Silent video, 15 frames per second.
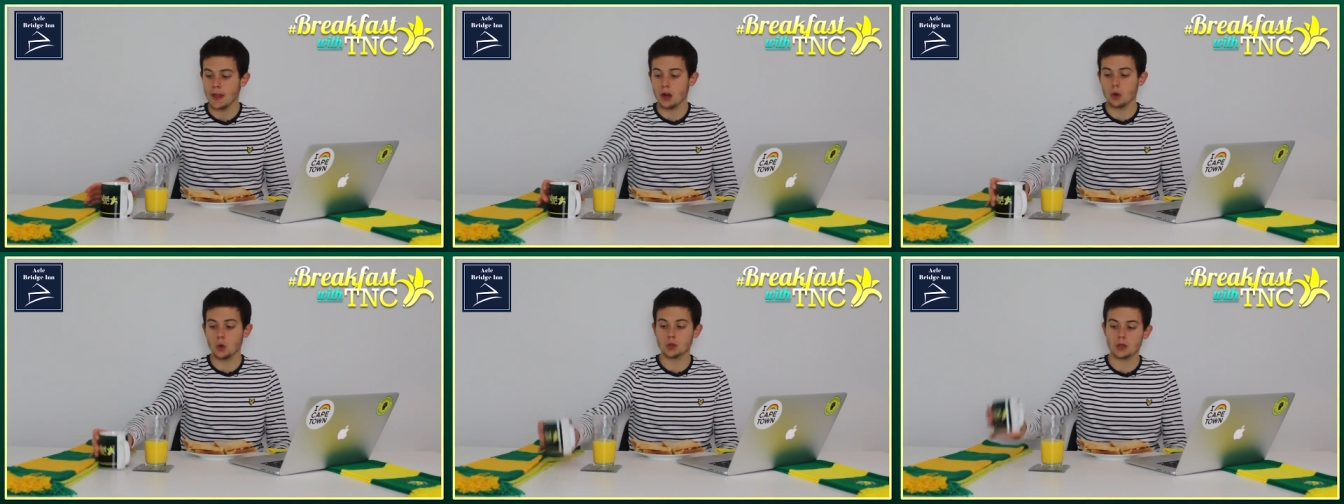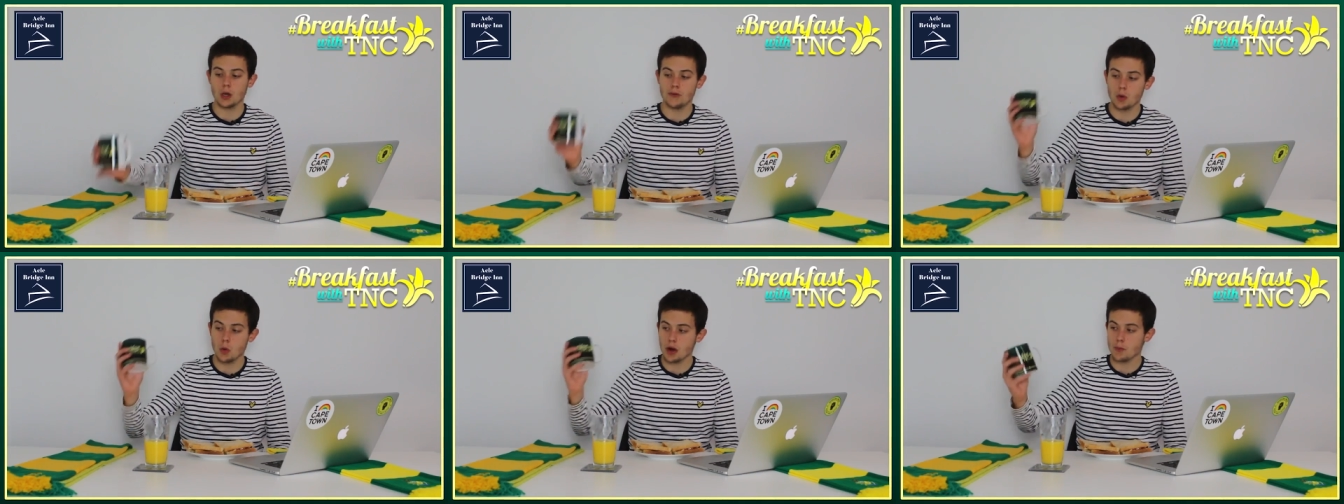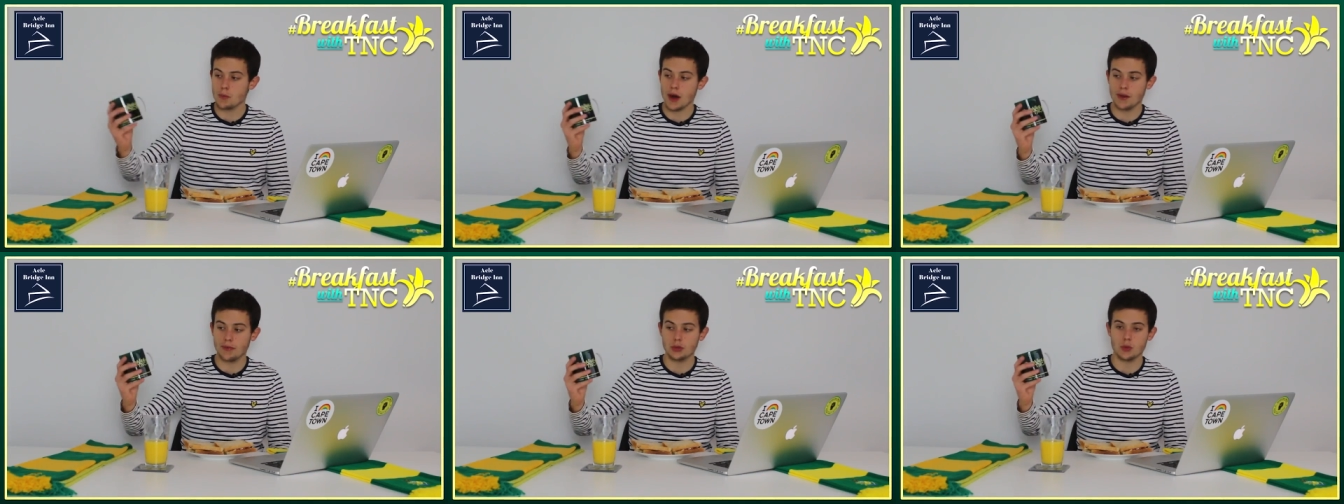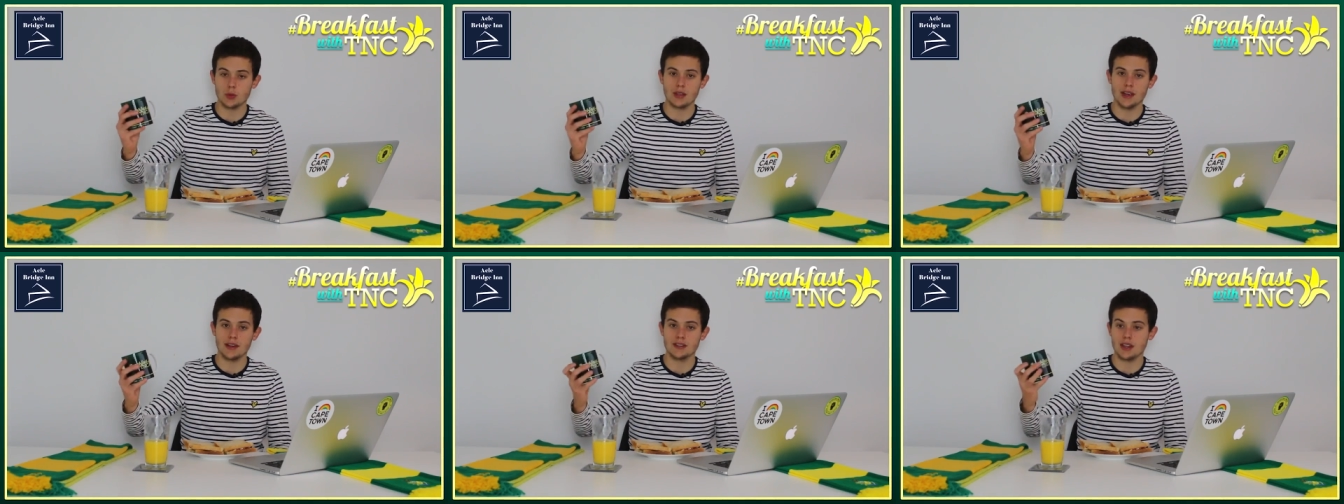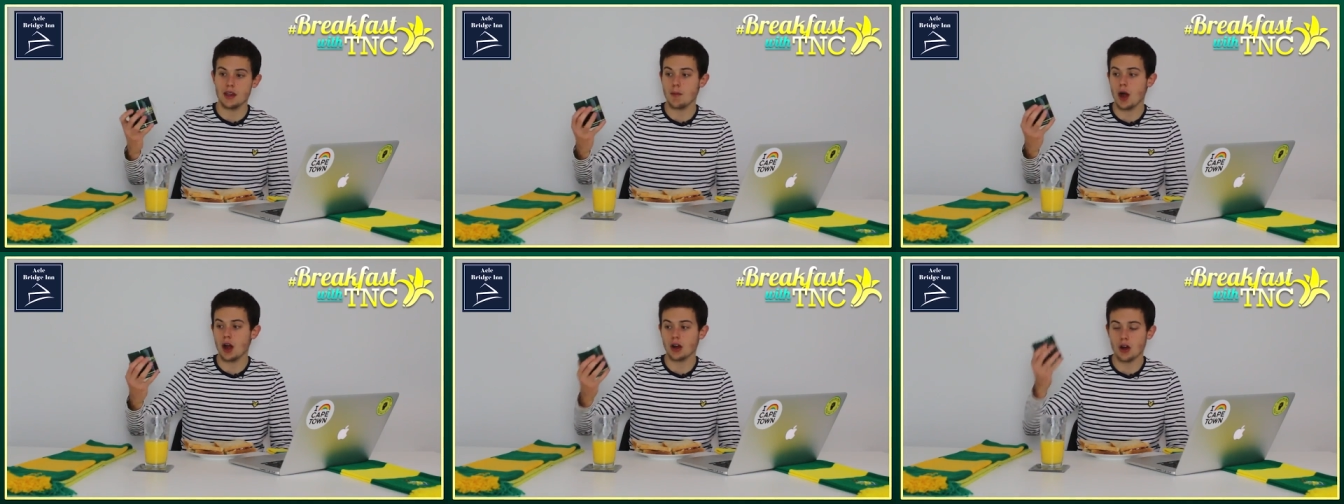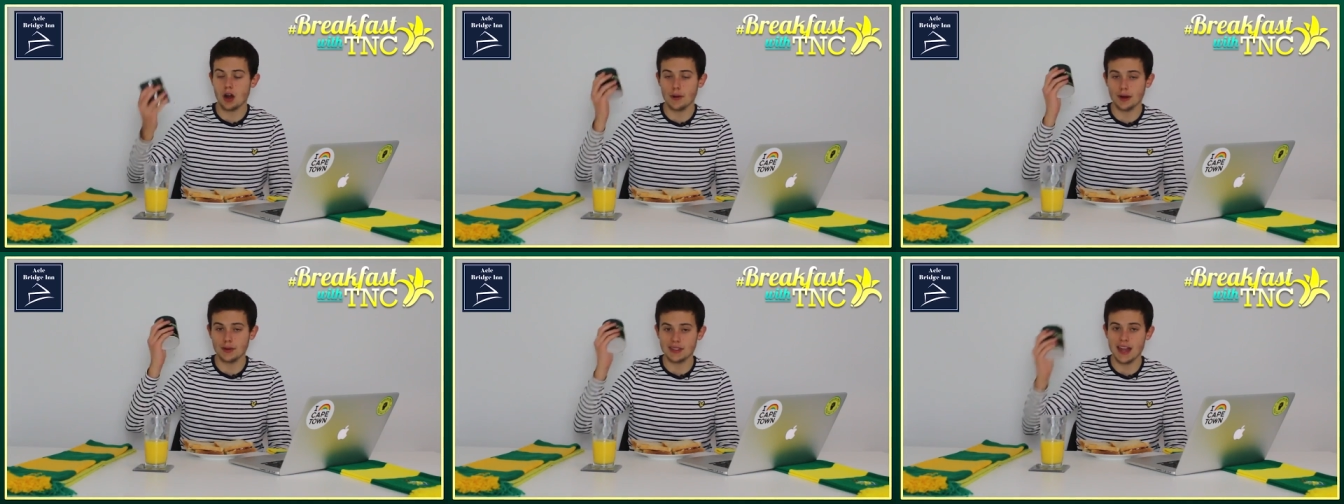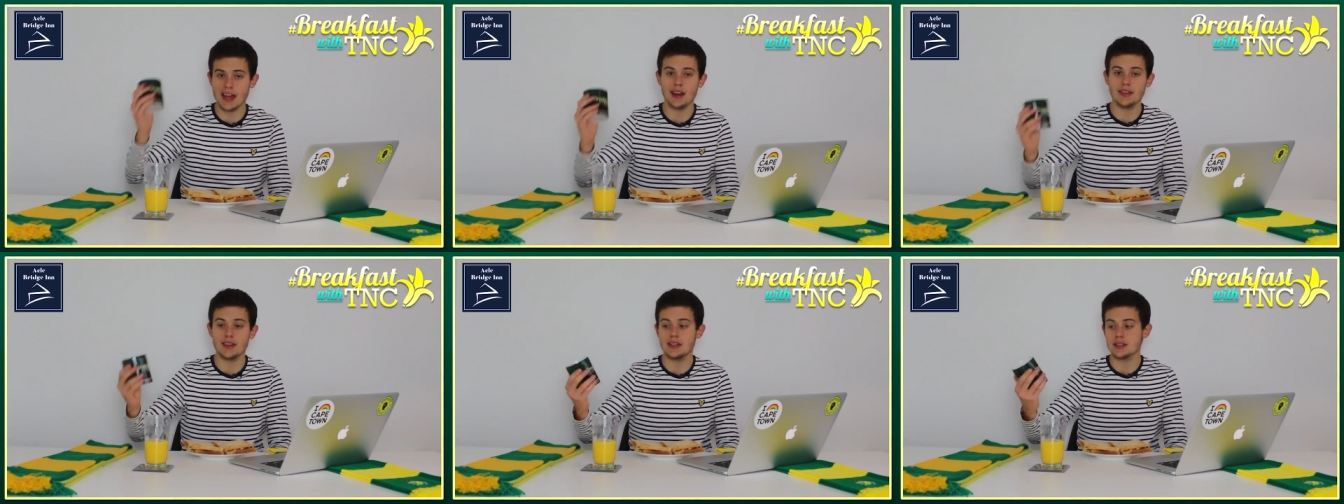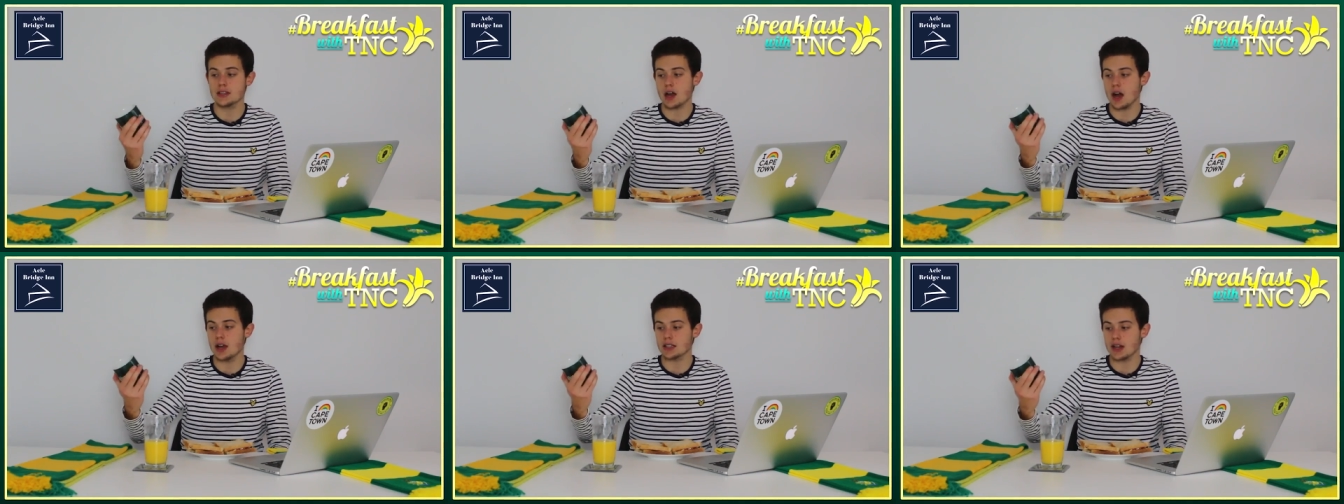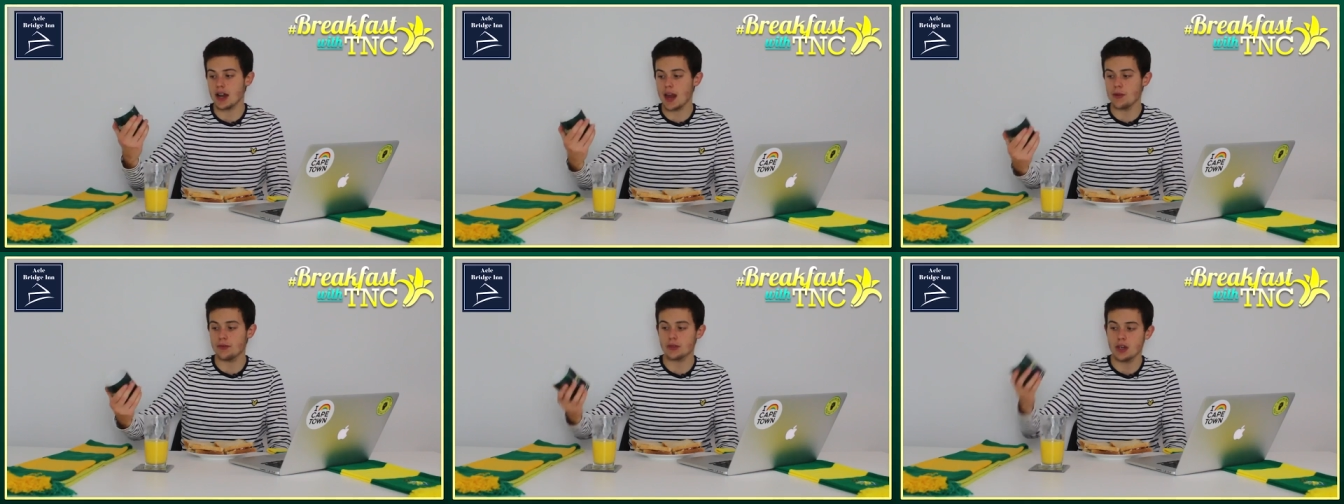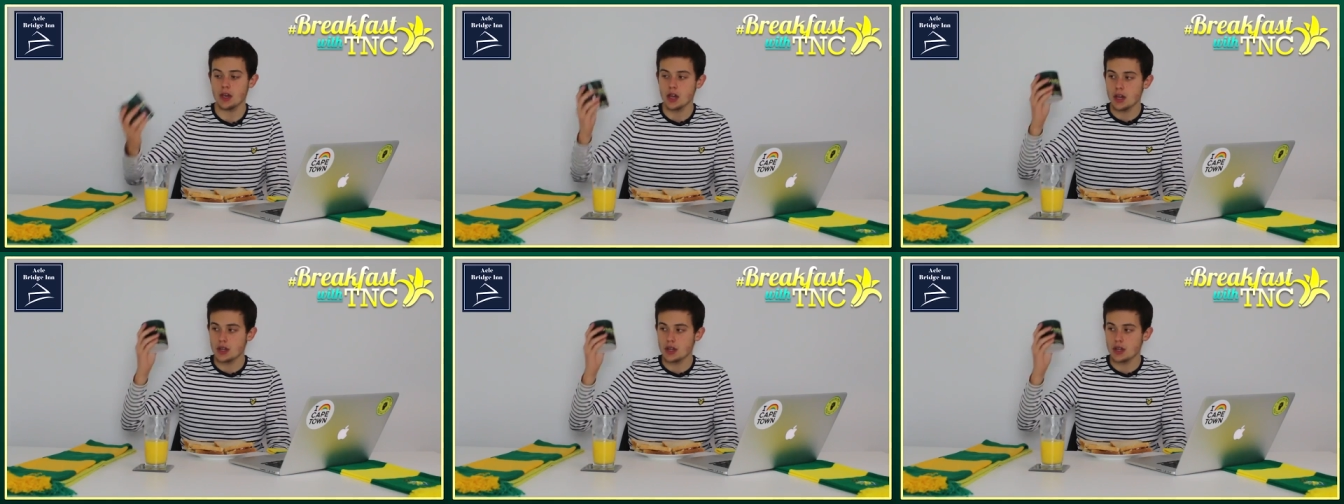And also, if you want a breakfast with TNT mug, I've got about 10 of these guys left.